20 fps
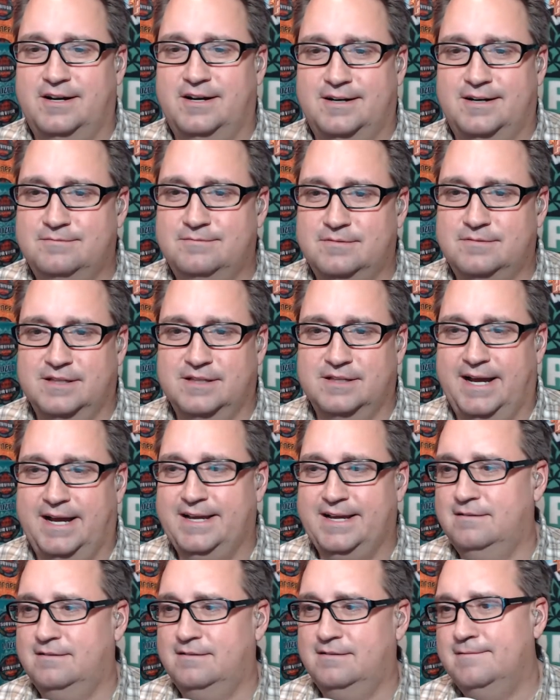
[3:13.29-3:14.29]
like
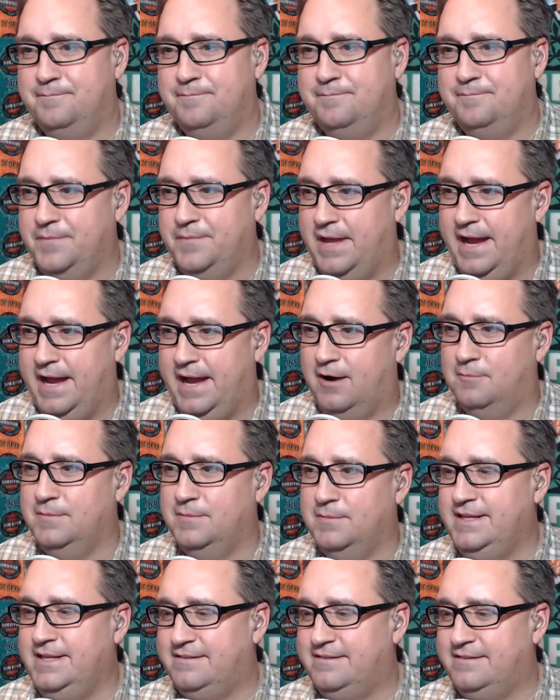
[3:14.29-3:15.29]
how
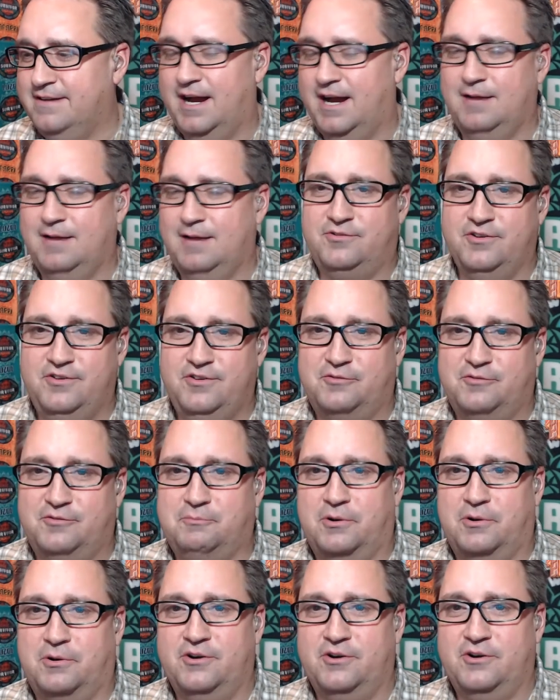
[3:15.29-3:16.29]
many times did this
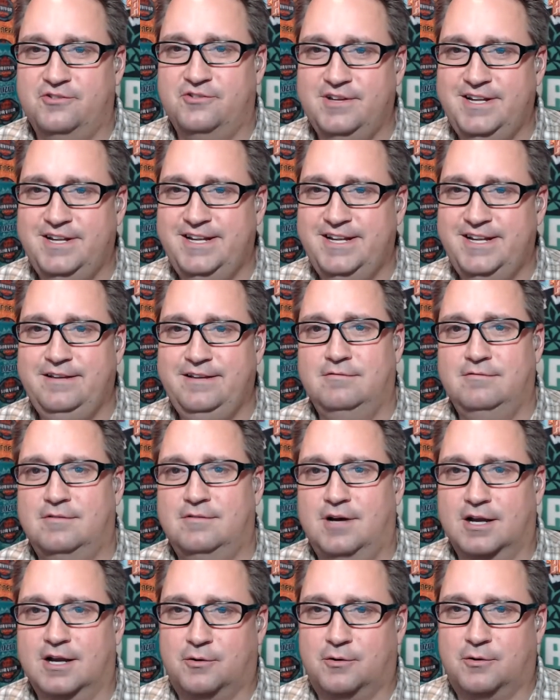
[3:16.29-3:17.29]
person eat a
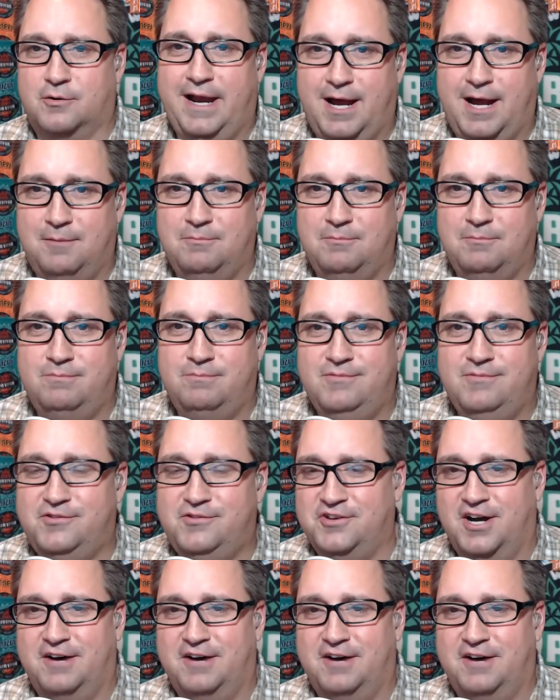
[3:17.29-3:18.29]
crab
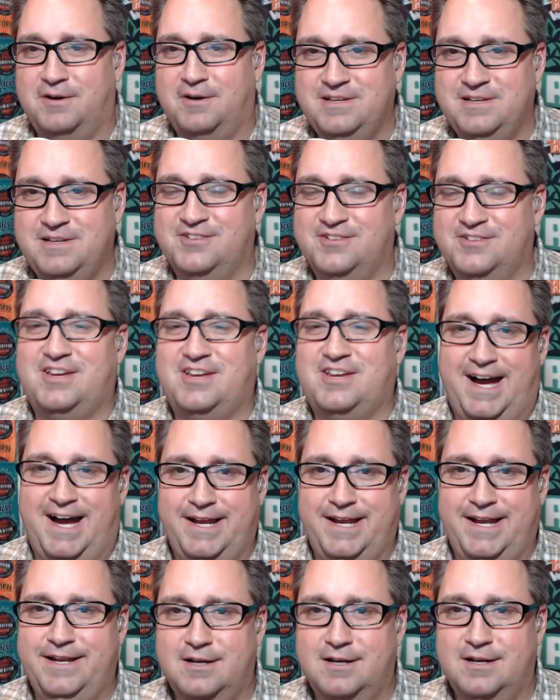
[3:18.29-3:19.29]
stuff? I mean, this guy
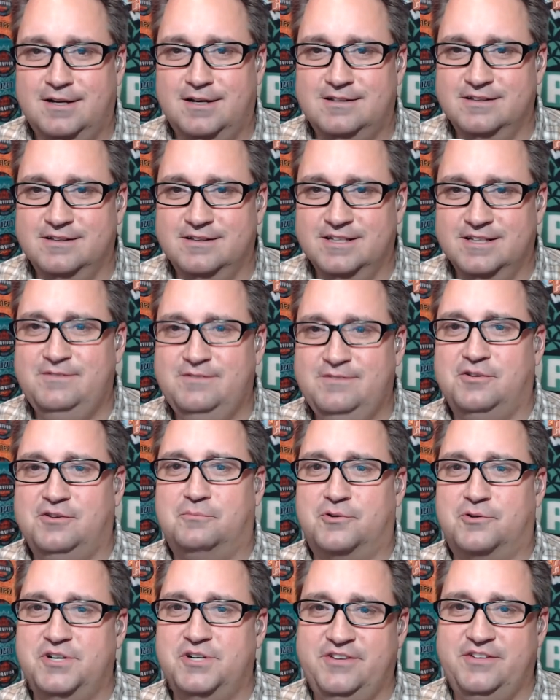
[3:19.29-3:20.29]
lives and
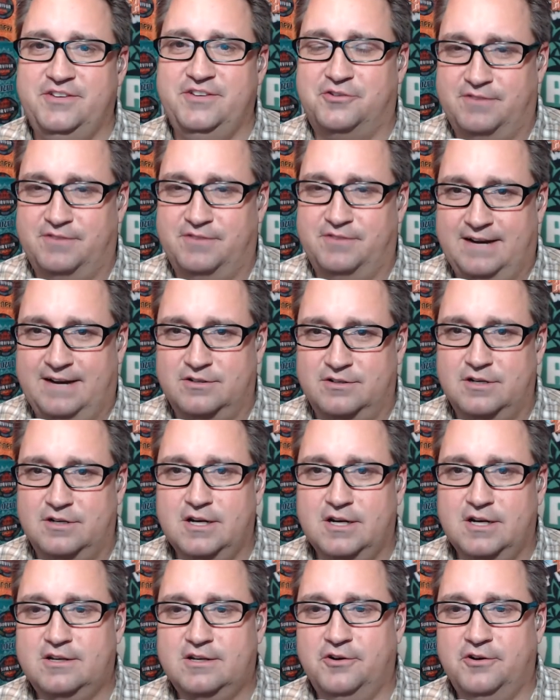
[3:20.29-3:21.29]
breathes Survivor.
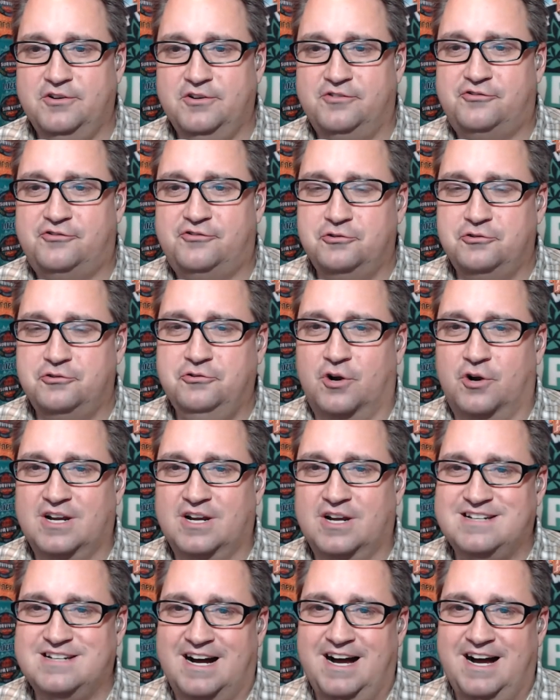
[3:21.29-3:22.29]
Go to
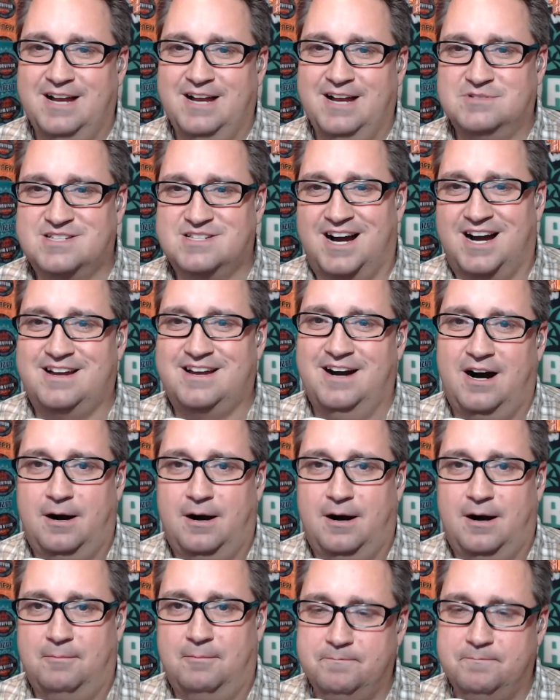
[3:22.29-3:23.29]

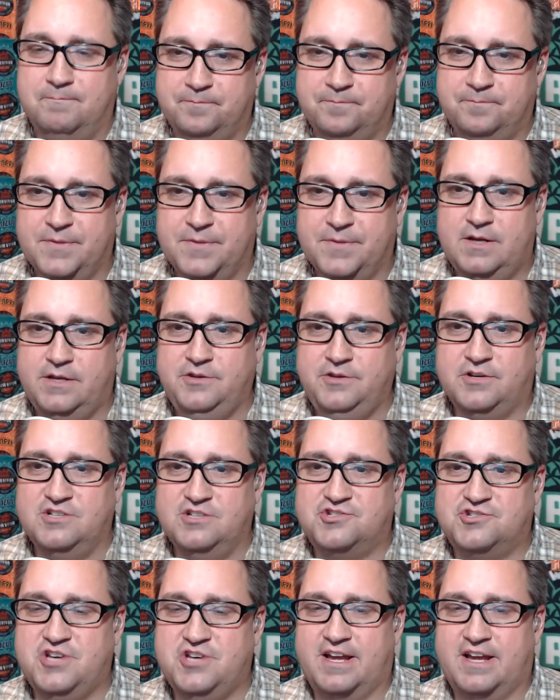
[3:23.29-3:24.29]
truedorktimes.com. You can
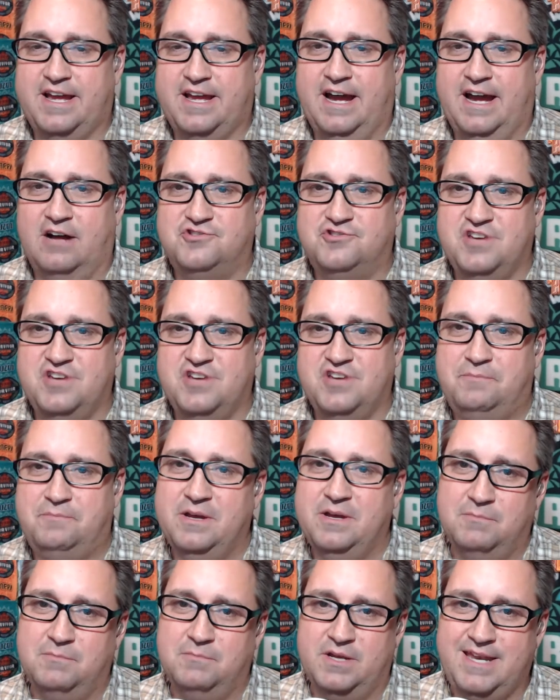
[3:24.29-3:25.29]
check out Jeff
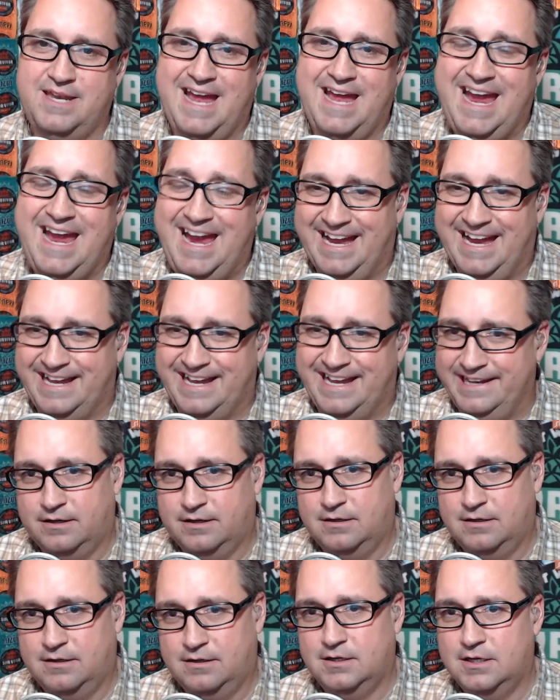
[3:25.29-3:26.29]
Pittman and
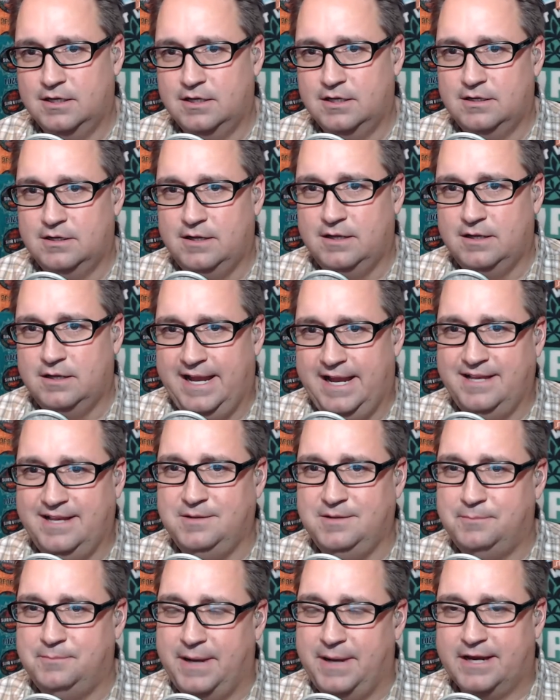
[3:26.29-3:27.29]
Andy
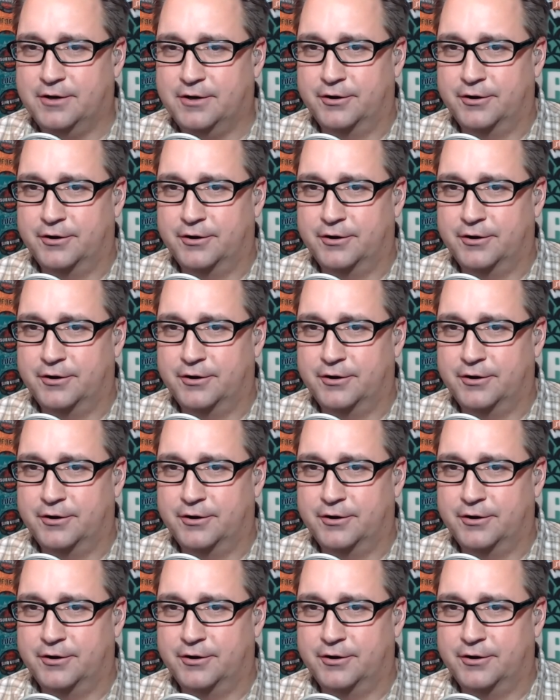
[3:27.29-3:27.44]
Baker.